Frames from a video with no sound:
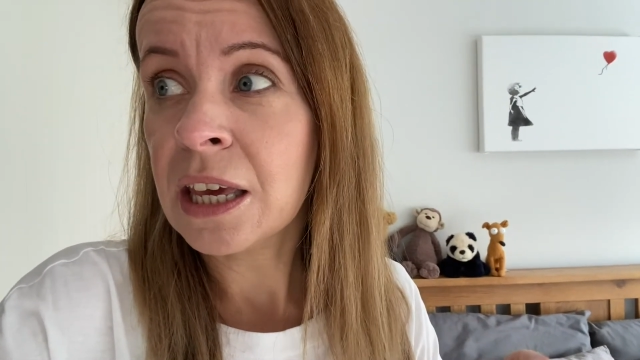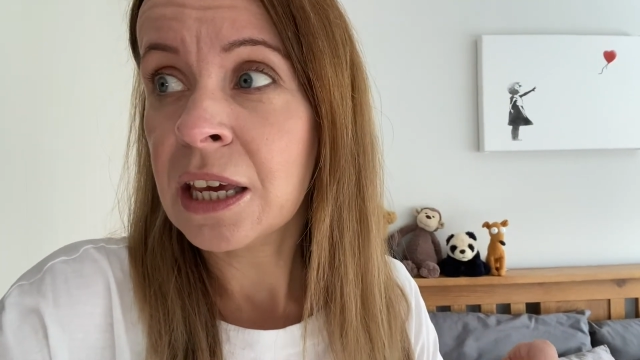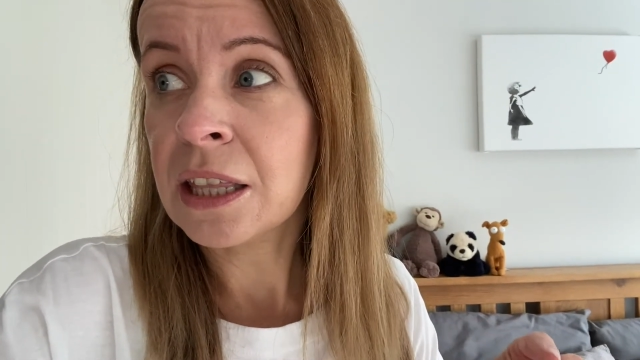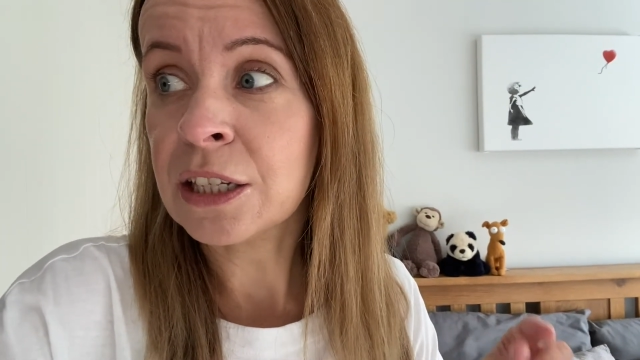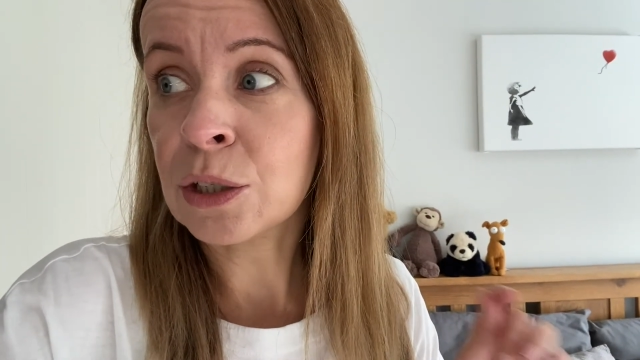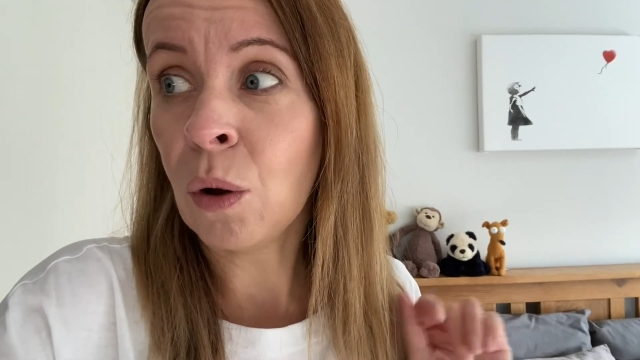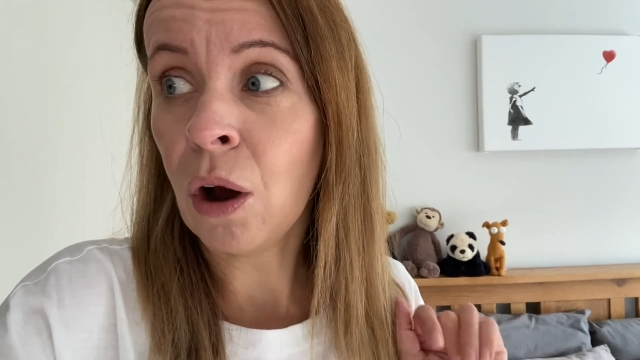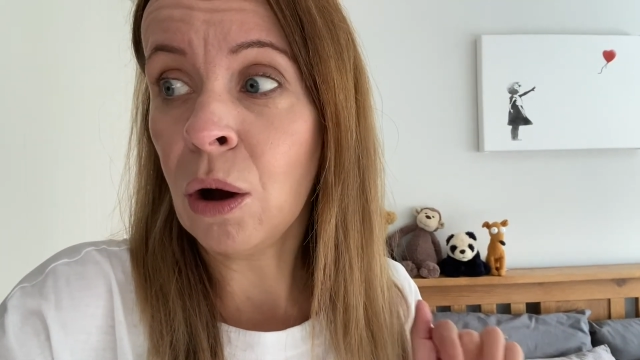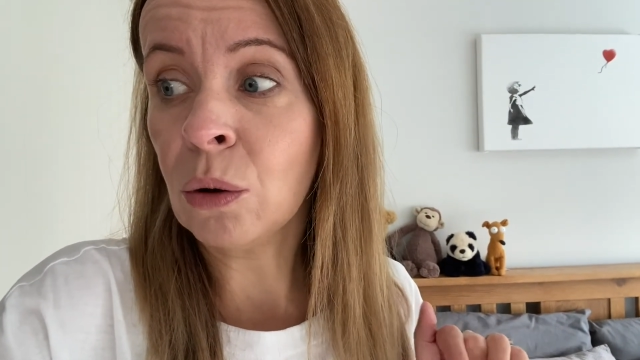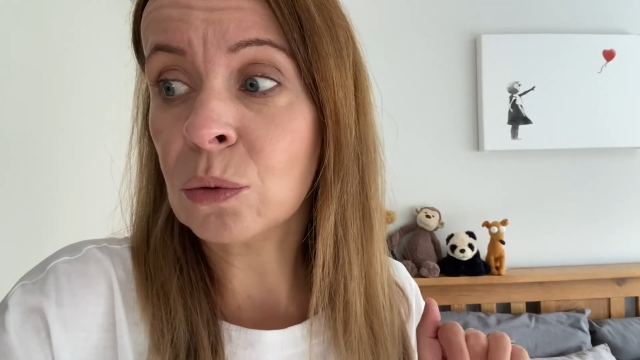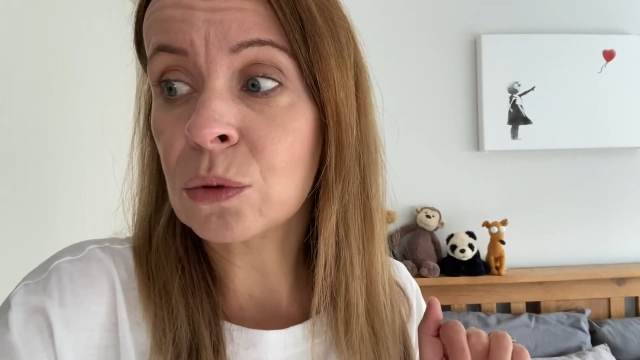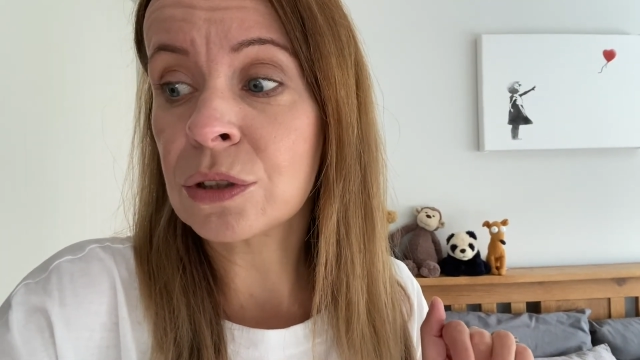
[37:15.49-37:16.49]
It's quite
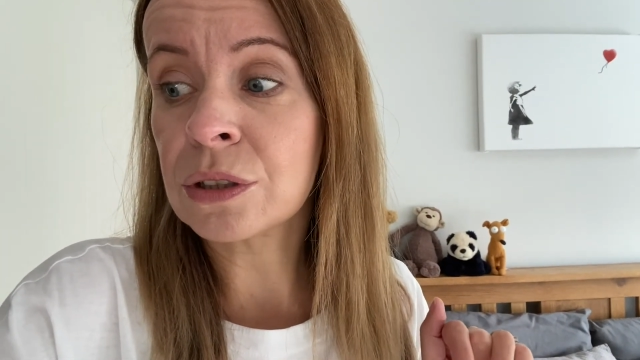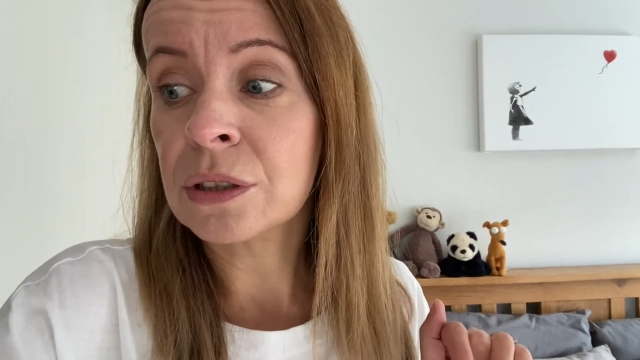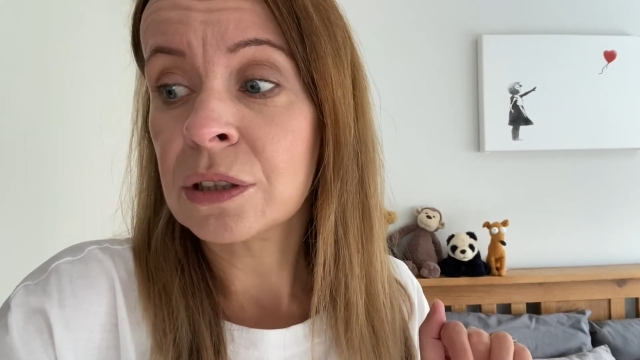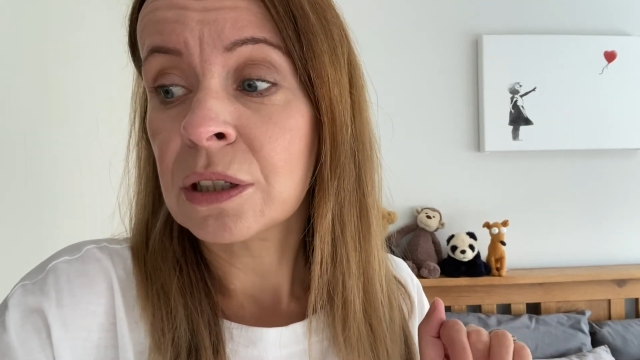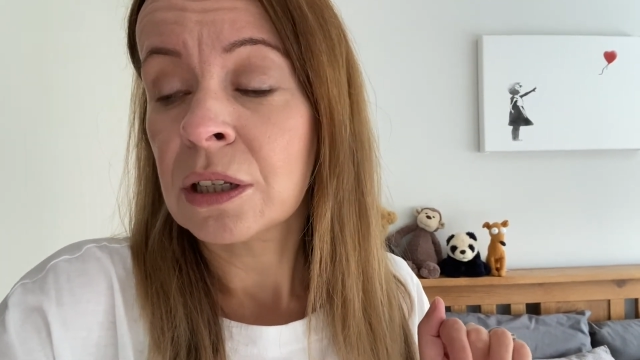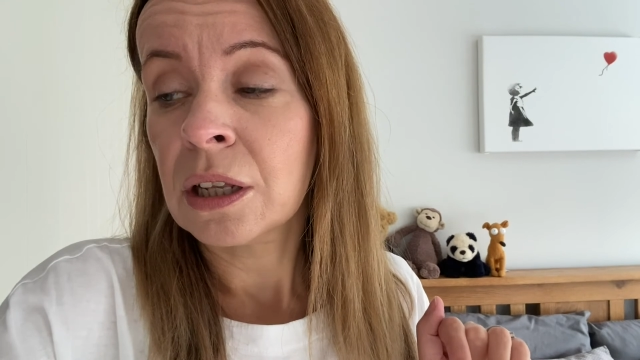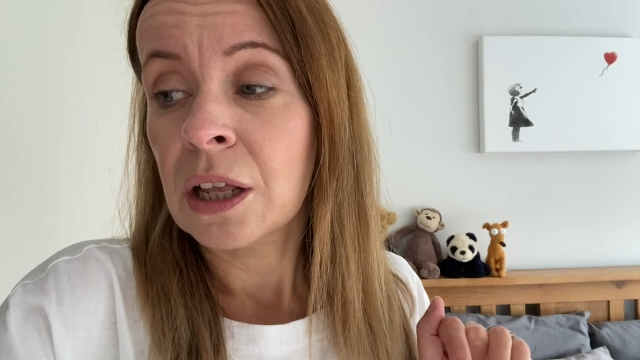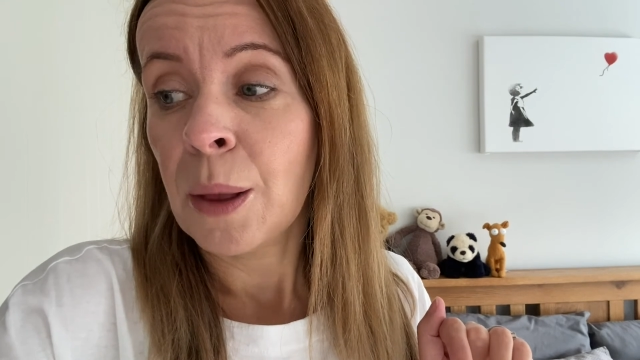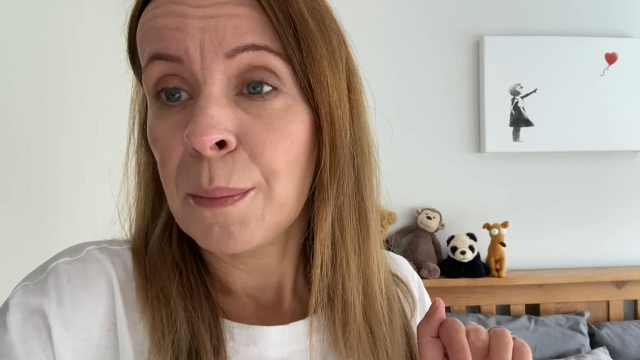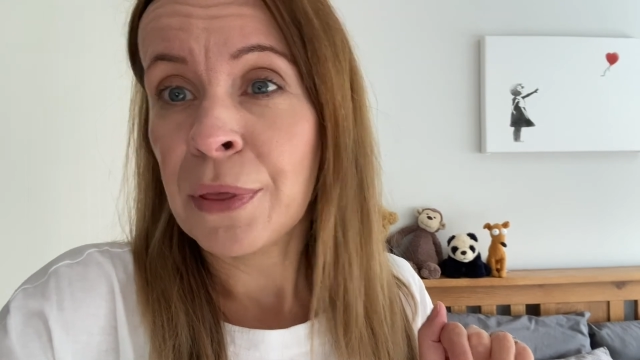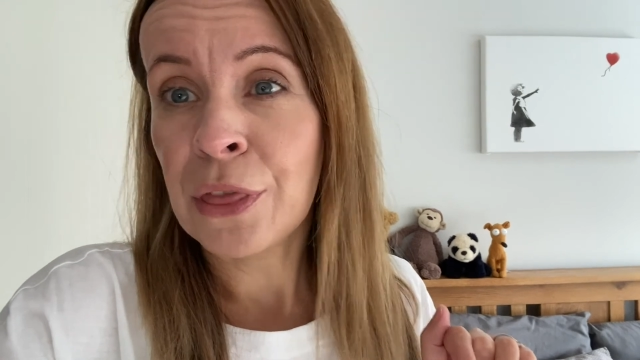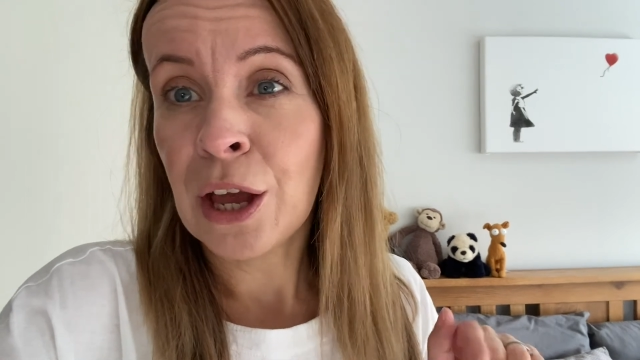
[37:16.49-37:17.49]
old,
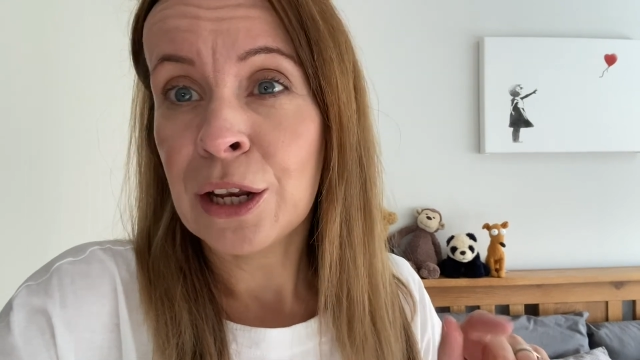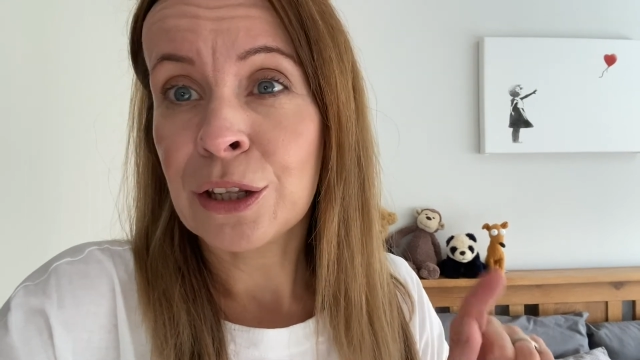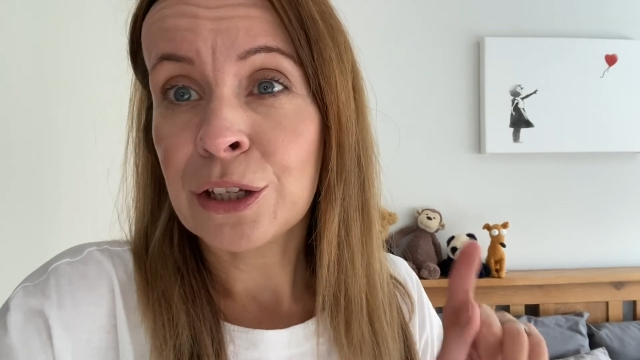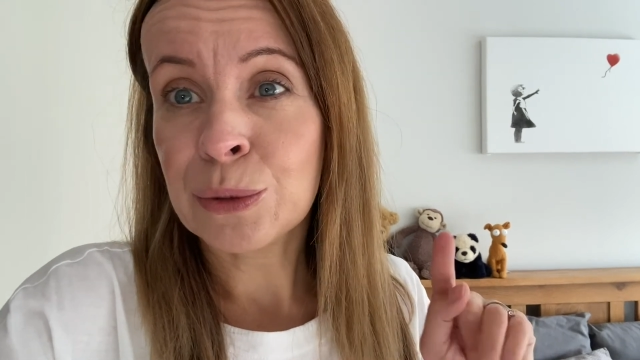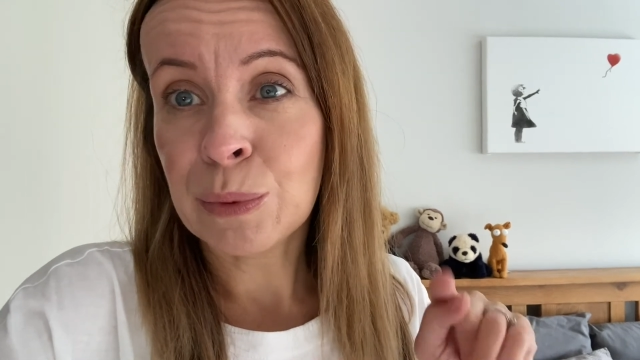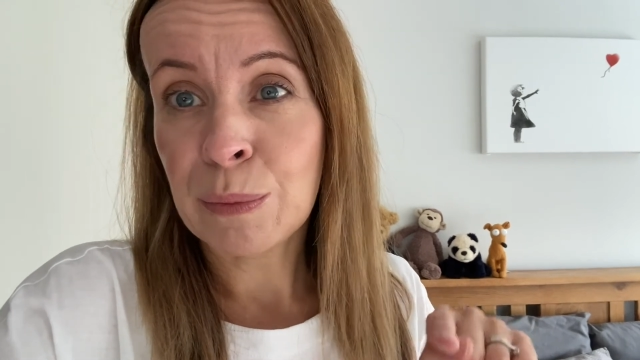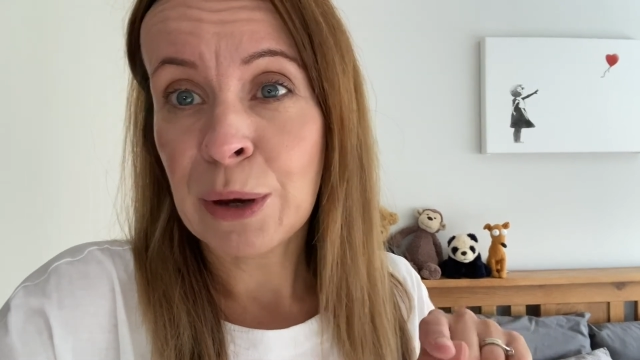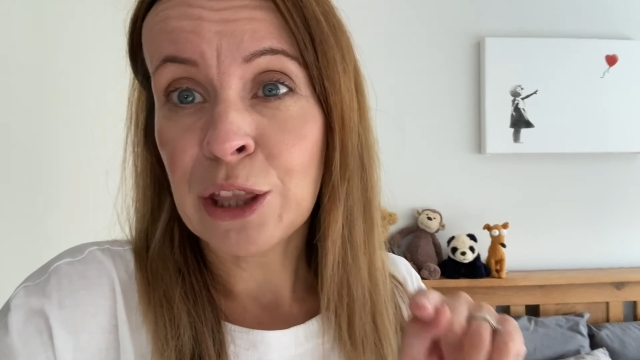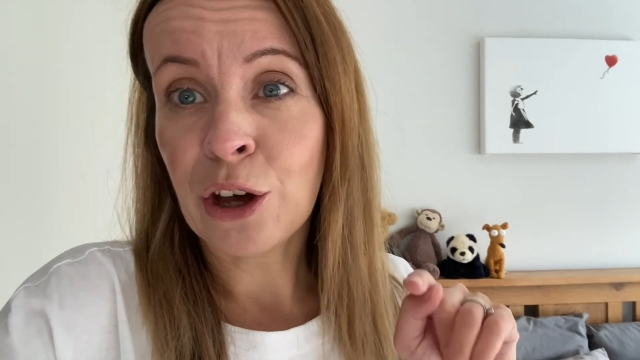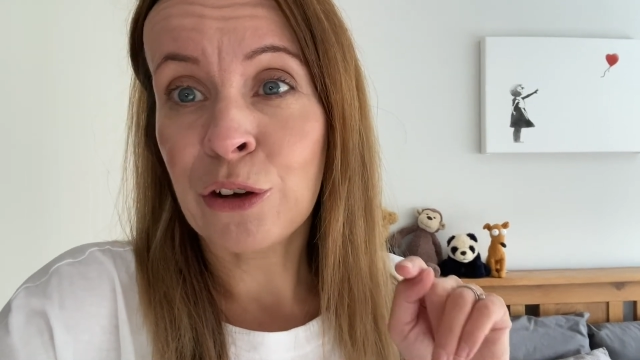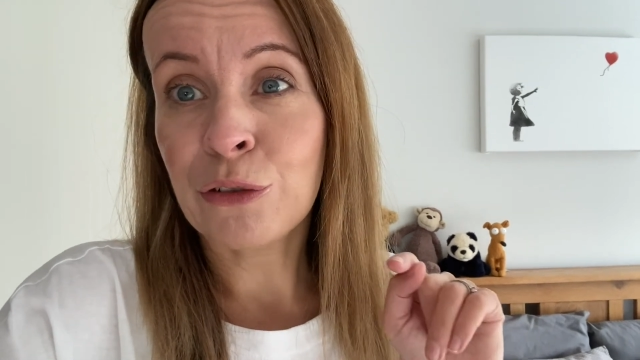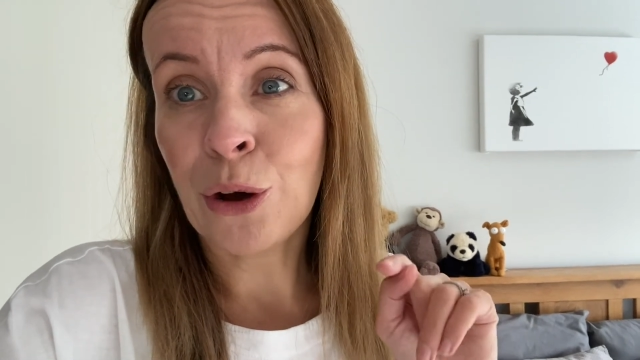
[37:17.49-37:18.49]
but then the swimwear that
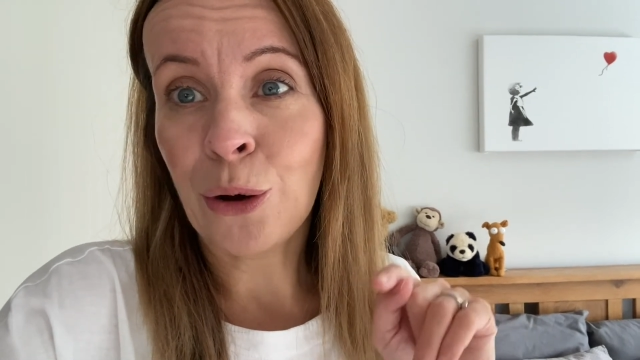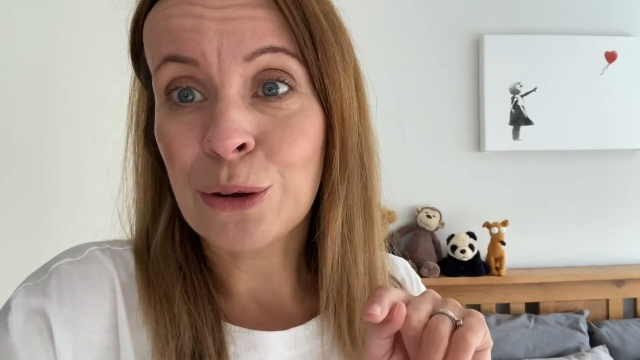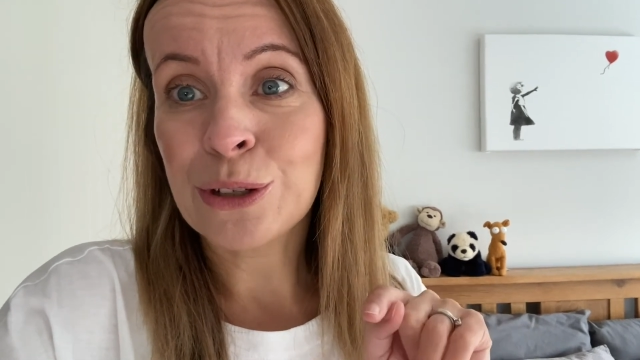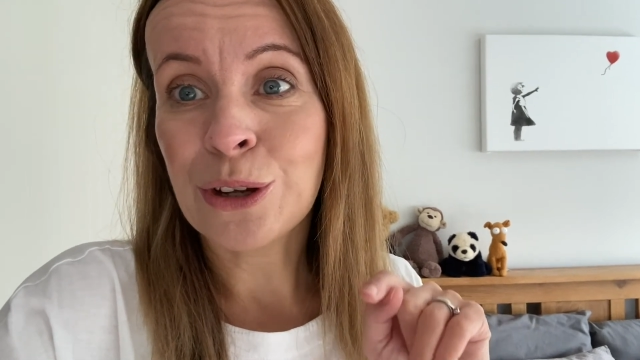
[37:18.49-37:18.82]
I've got